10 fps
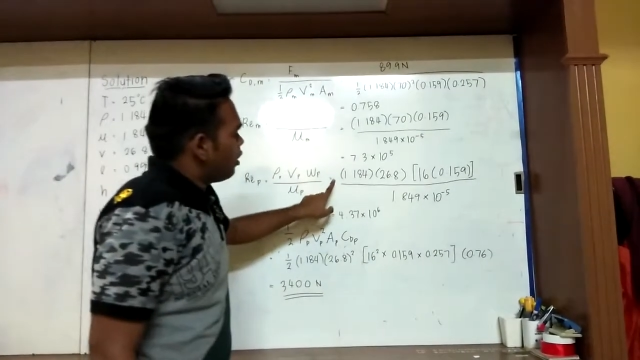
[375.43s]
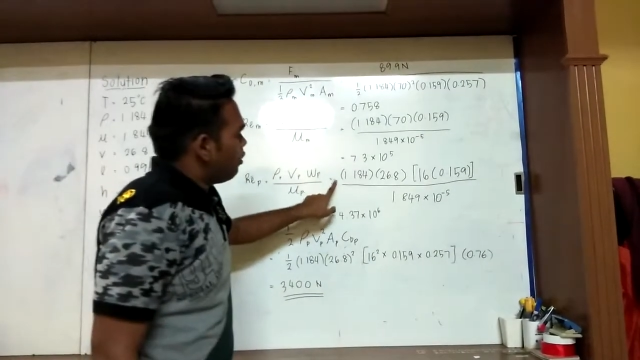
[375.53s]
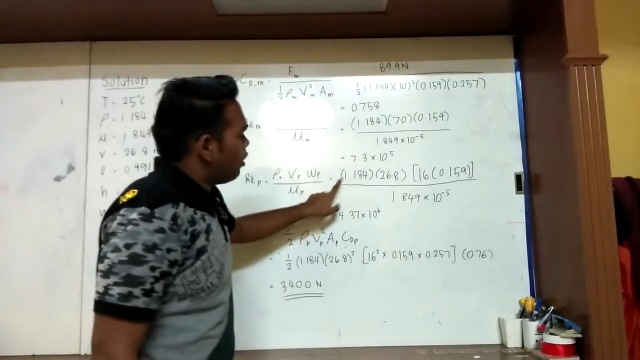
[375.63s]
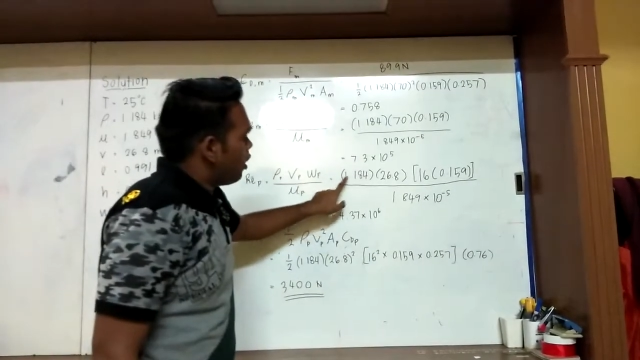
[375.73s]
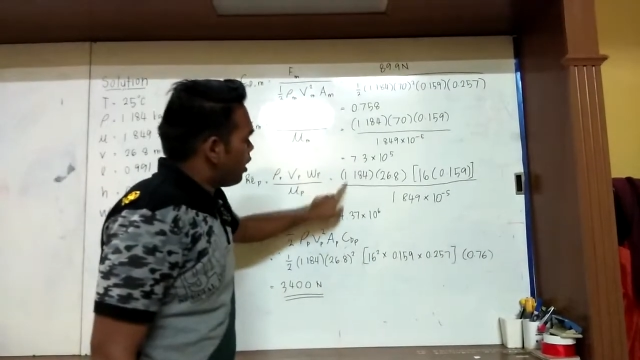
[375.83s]

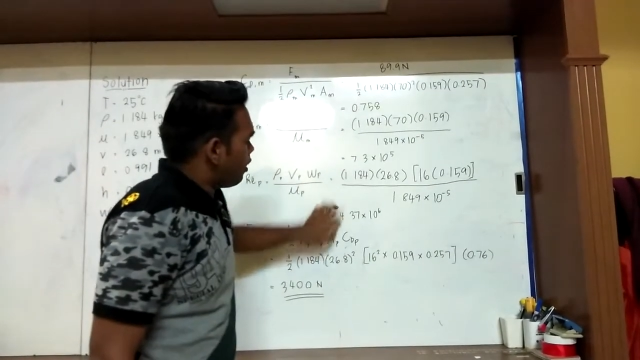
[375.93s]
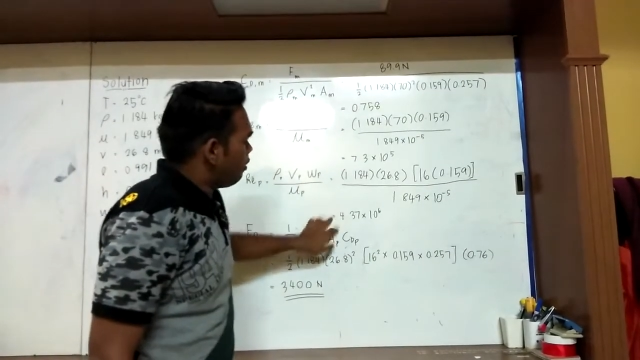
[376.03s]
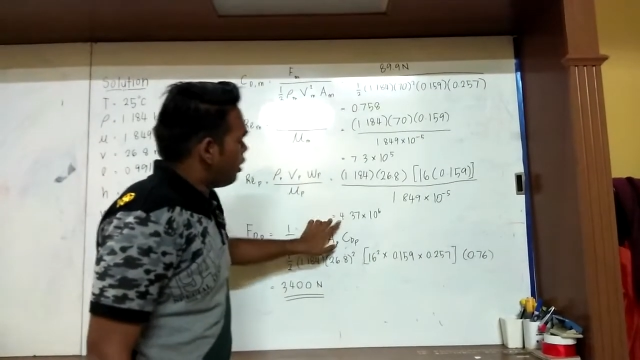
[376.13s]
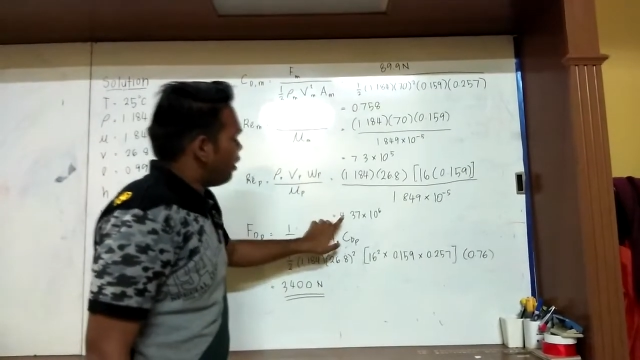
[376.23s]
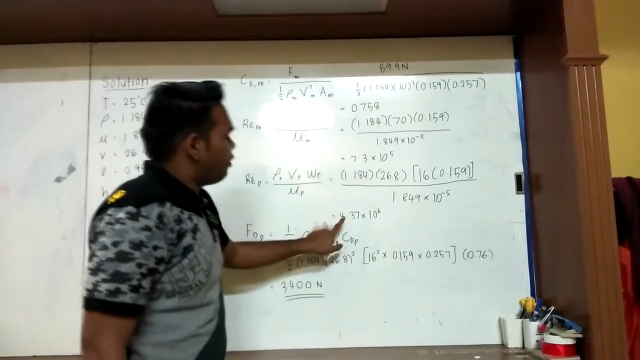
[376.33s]
we got the
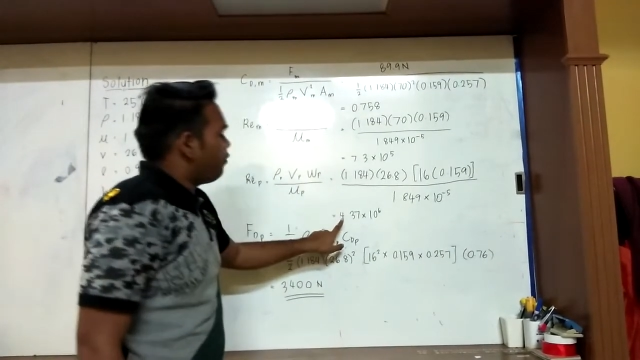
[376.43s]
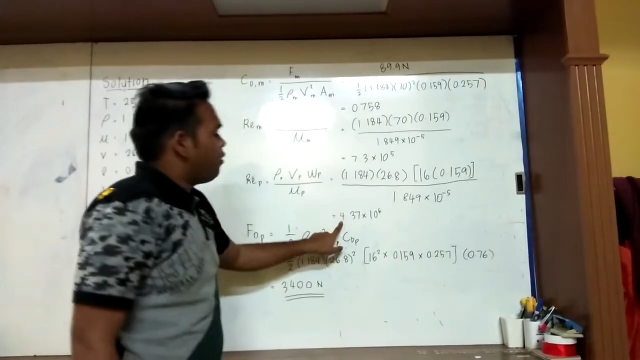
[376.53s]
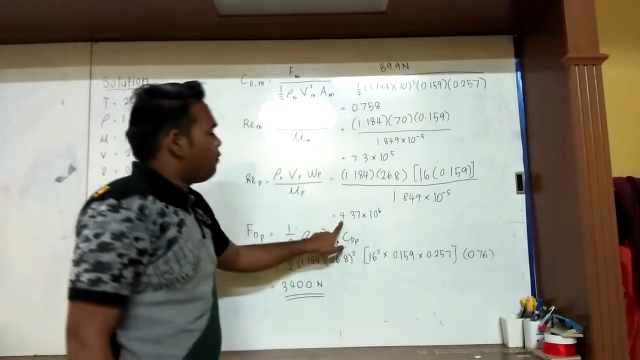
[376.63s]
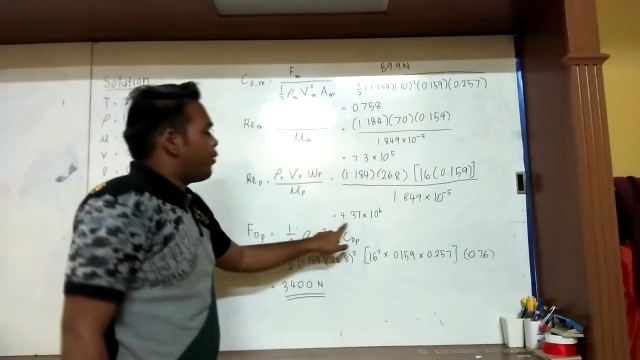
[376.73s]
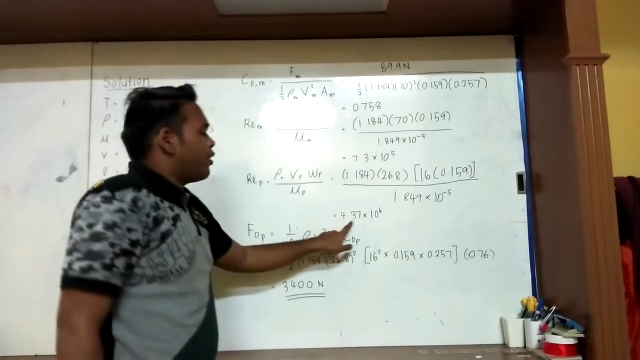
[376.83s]
answer is
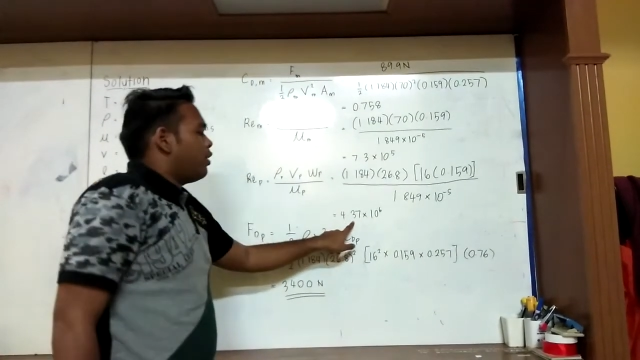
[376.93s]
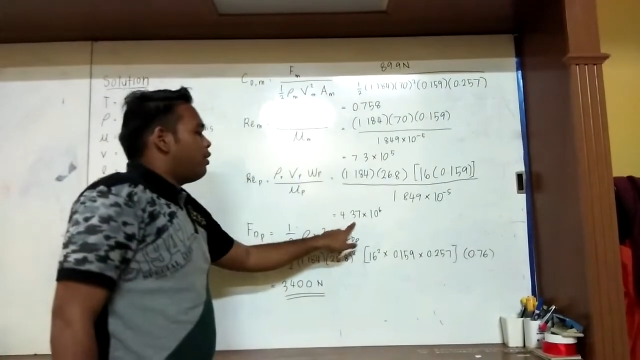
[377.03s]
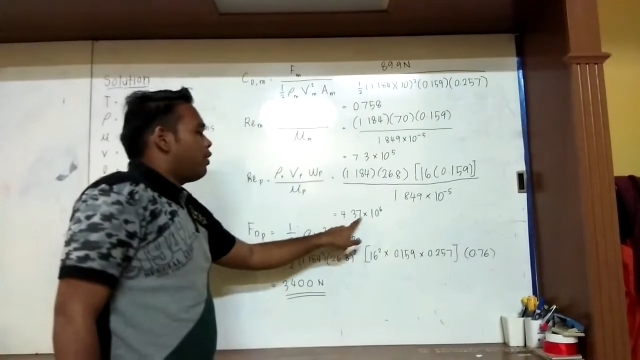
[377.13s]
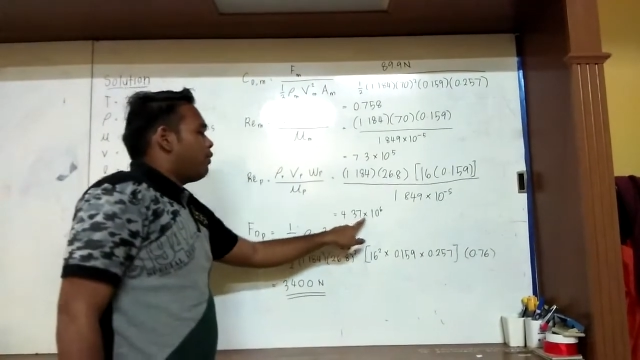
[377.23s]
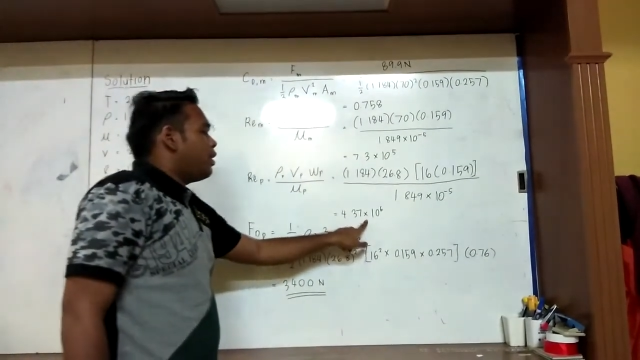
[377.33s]

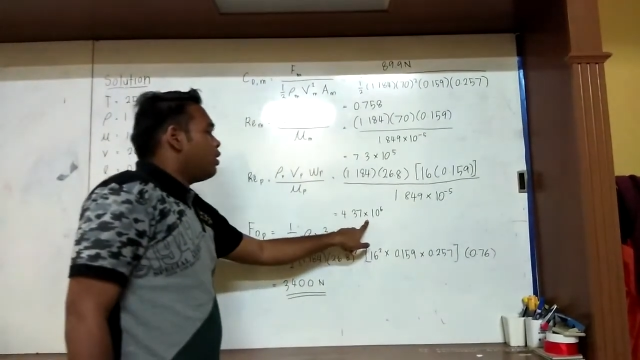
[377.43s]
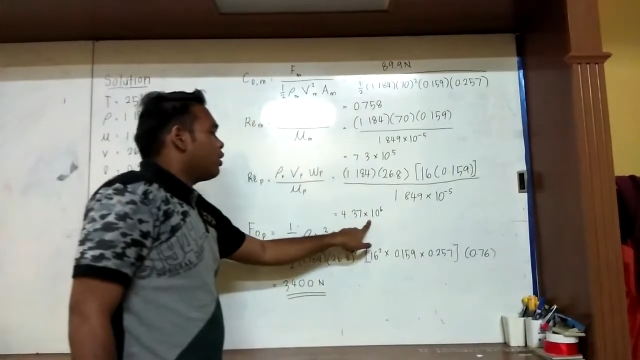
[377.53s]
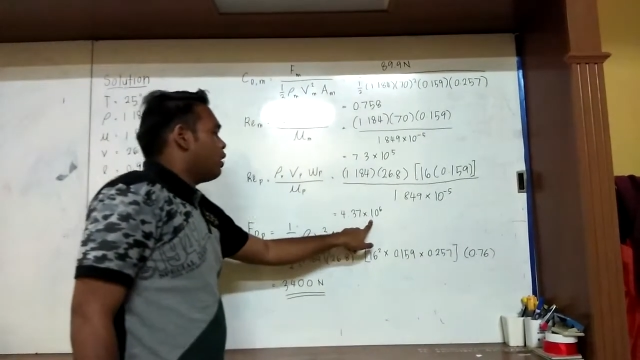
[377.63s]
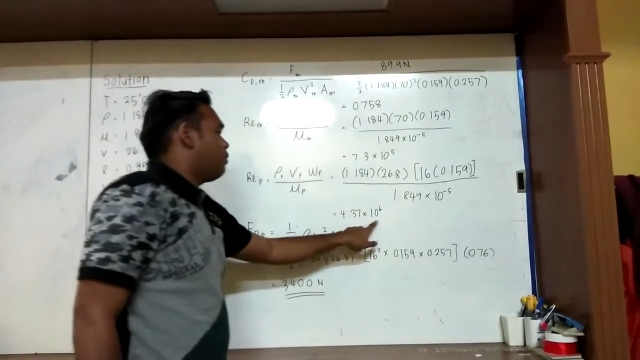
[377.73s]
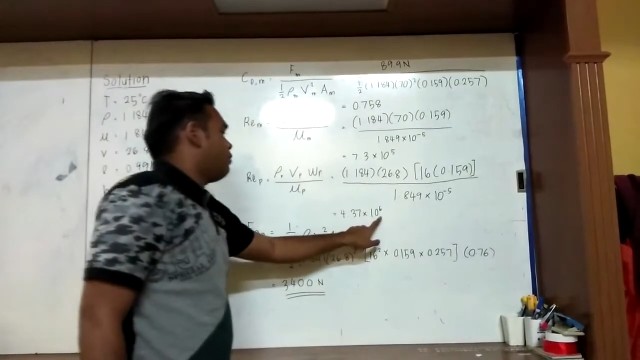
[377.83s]
4.27
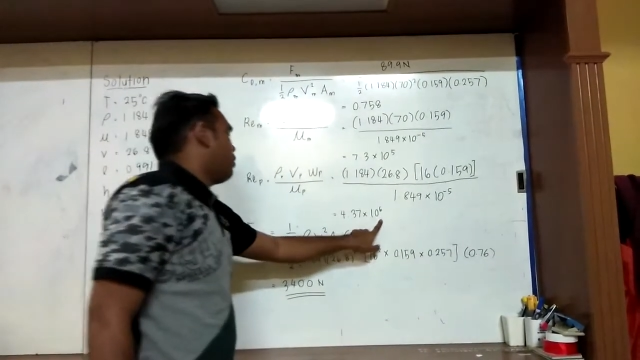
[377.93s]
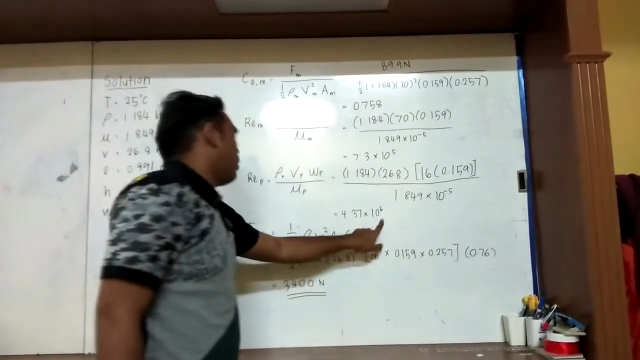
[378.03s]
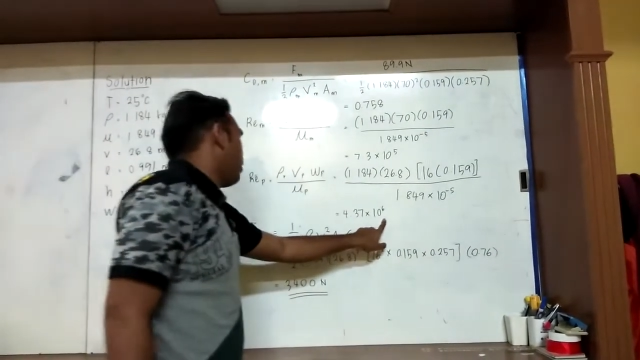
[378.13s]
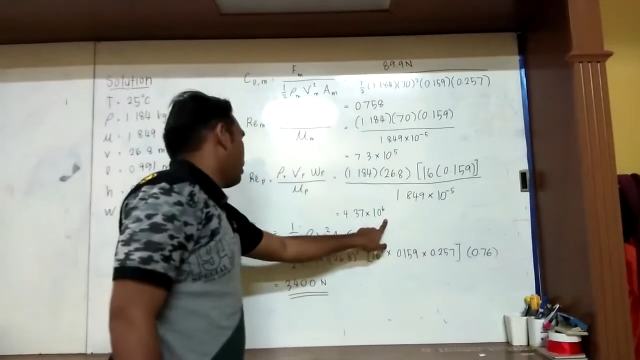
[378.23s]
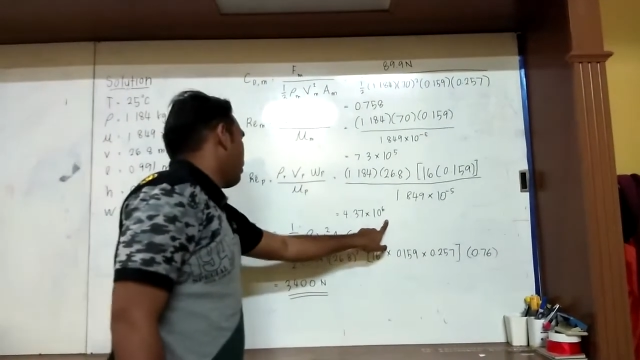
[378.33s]
times of
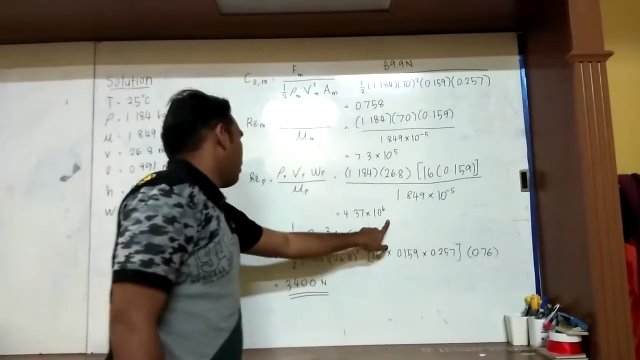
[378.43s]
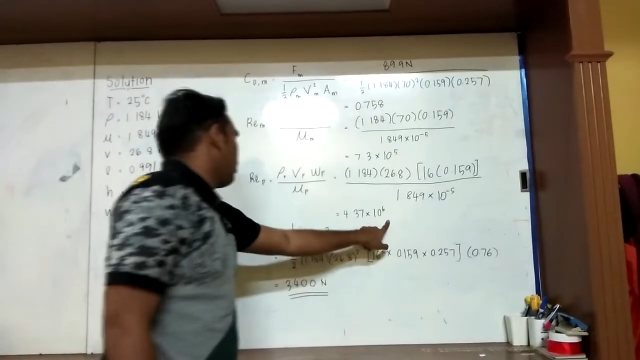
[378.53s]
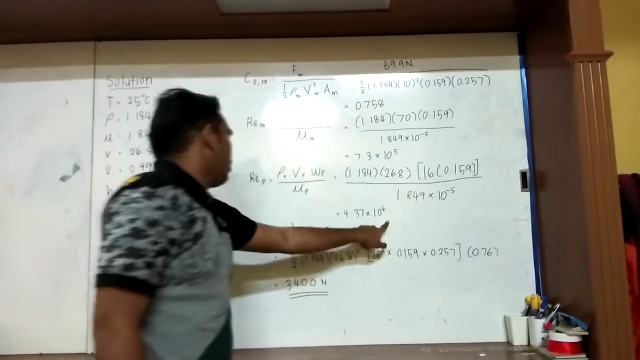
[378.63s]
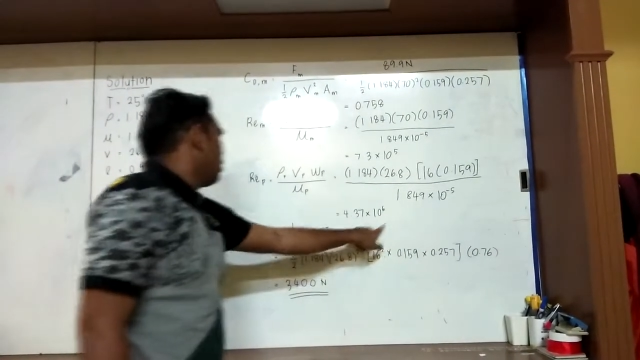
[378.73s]
4.6.